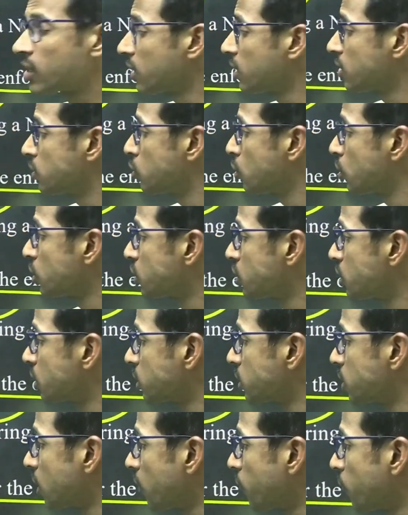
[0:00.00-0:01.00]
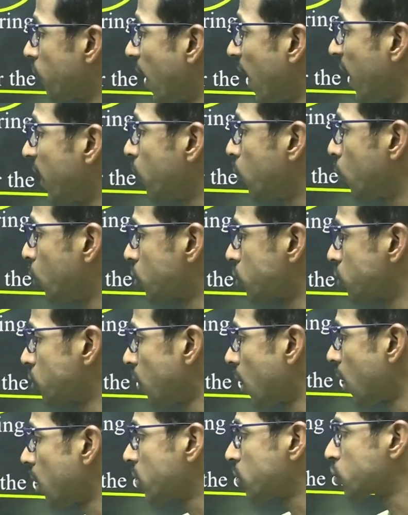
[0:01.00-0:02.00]
writ jurisdiction of High Courts,
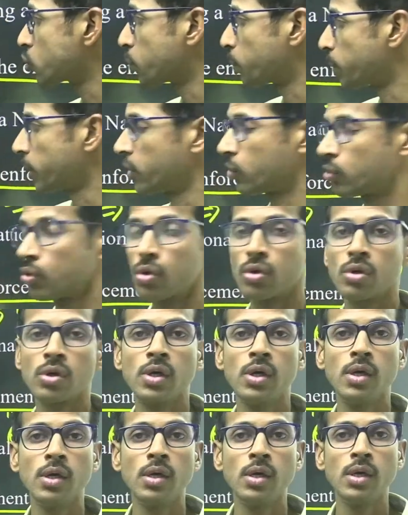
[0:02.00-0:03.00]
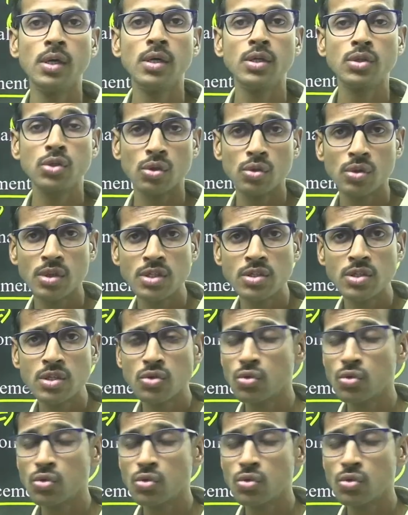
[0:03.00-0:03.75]
not Supreme Court. So this is